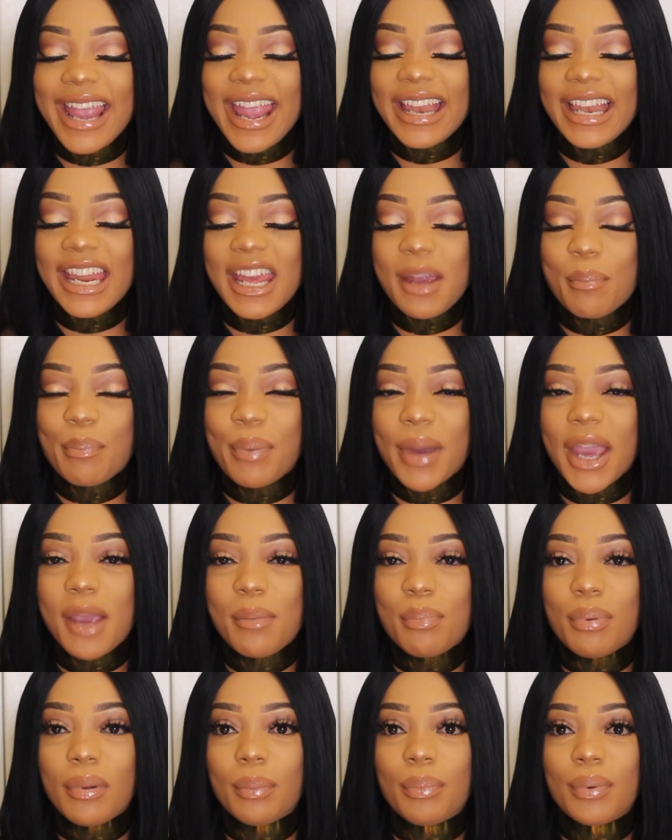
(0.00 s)
any
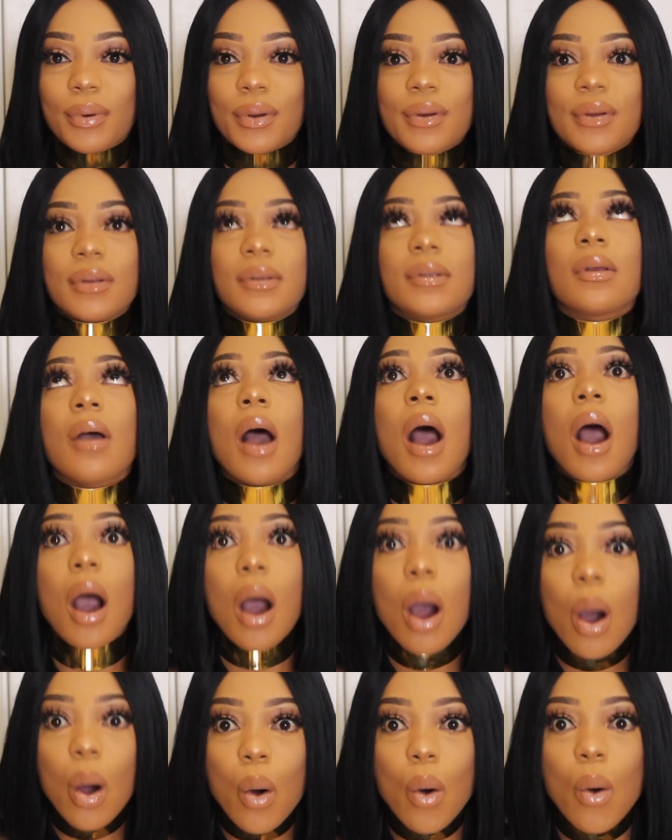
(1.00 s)
baby blues?
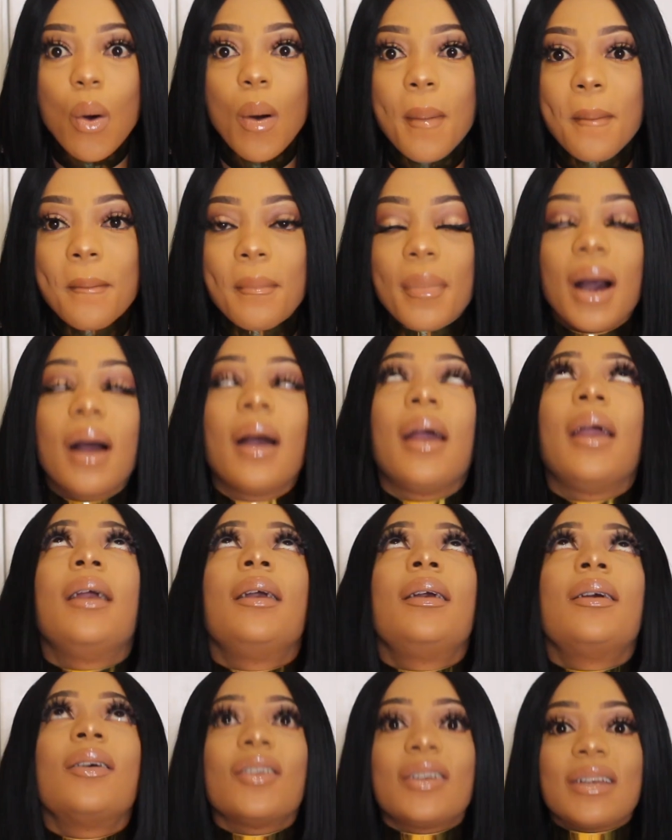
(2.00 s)
Oh
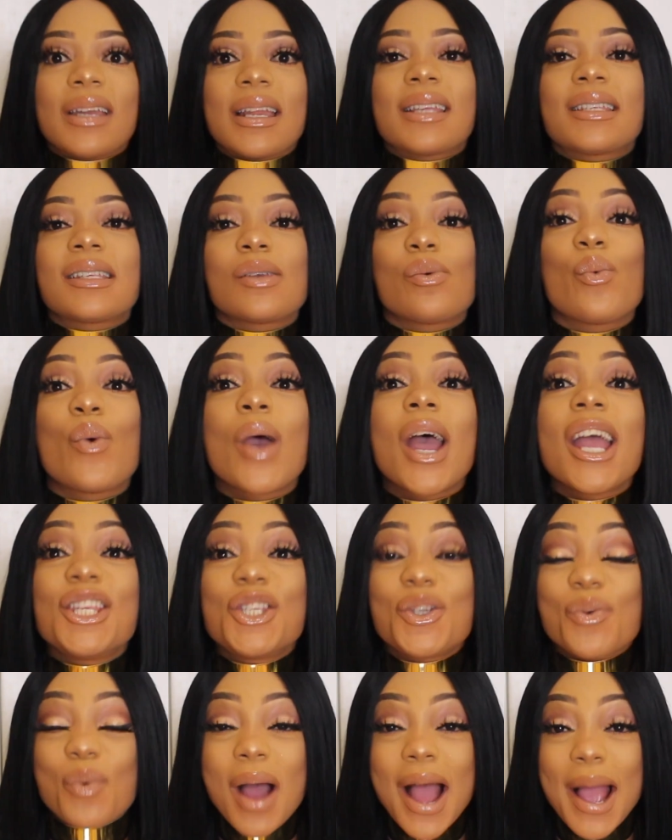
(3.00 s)
my goodness,
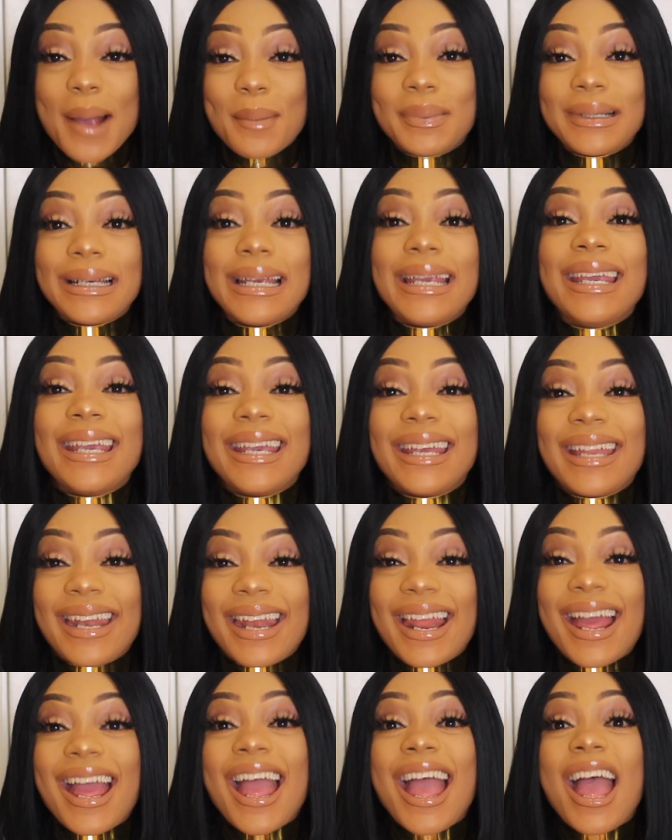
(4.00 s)
where do I
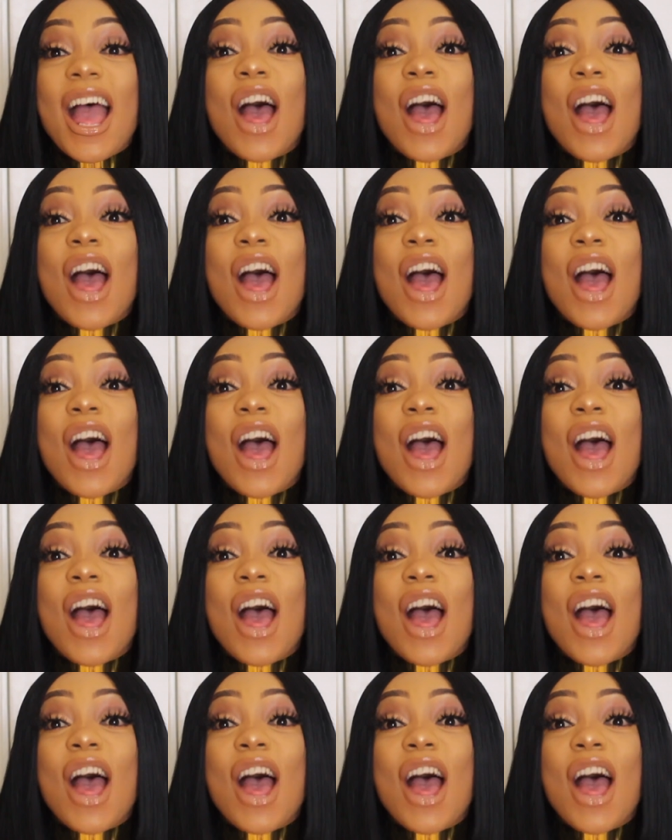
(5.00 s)
begin?